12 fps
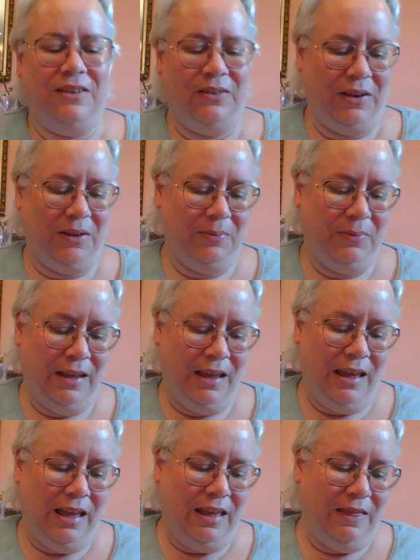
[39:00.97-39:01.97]
showed up.
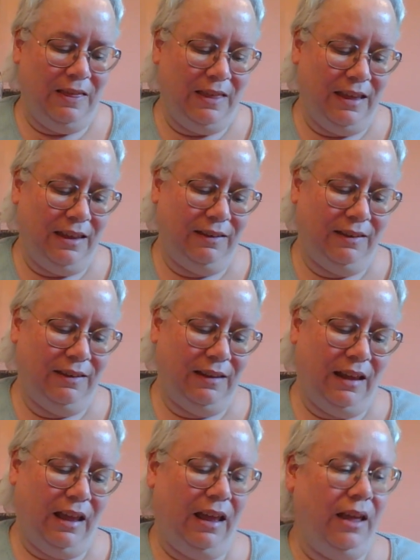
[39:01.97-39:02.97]
This
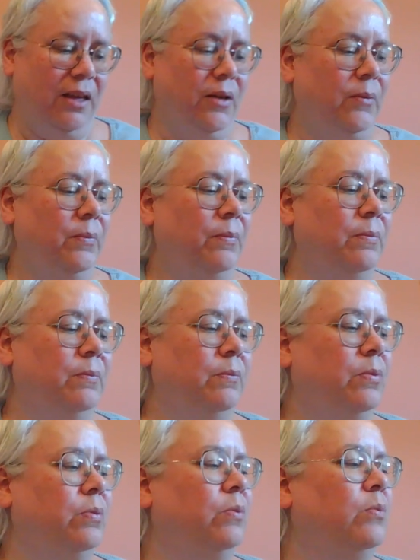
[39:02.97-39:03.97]

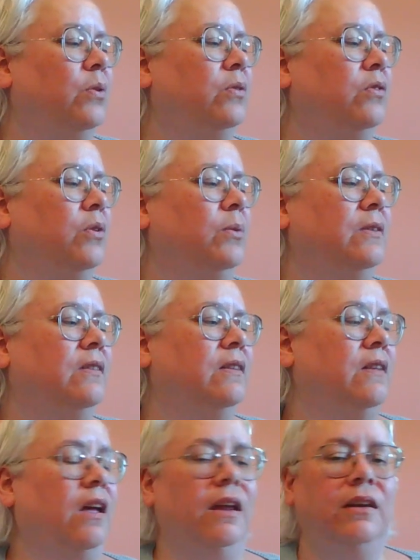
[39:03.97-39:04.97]
rooster was
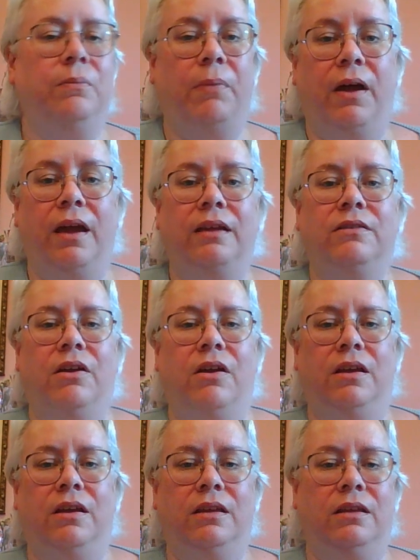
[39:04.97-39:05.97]
designed by
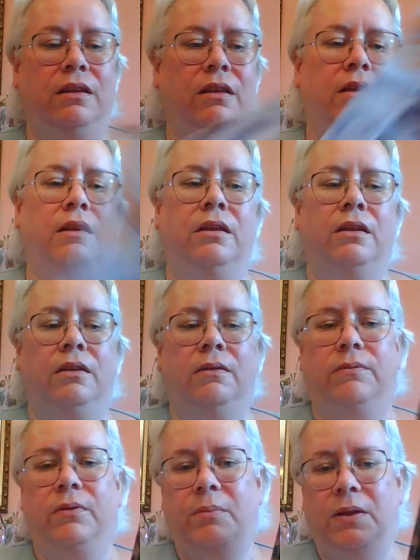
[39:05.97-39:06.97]
Donna
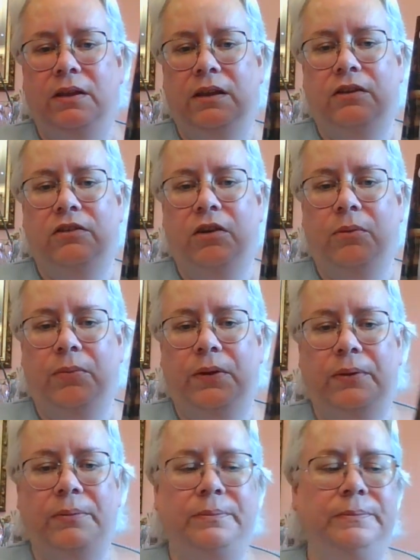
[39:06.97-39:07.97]

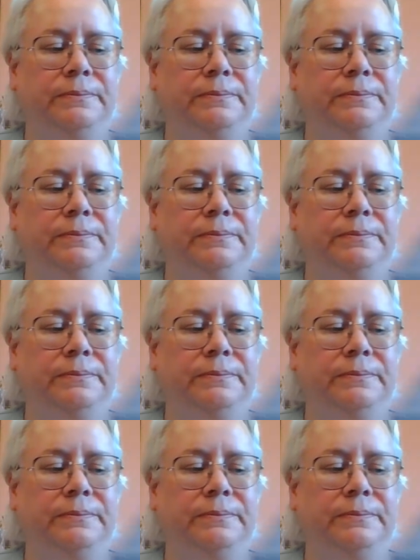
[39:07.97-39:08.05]
Vermillion-Jampa.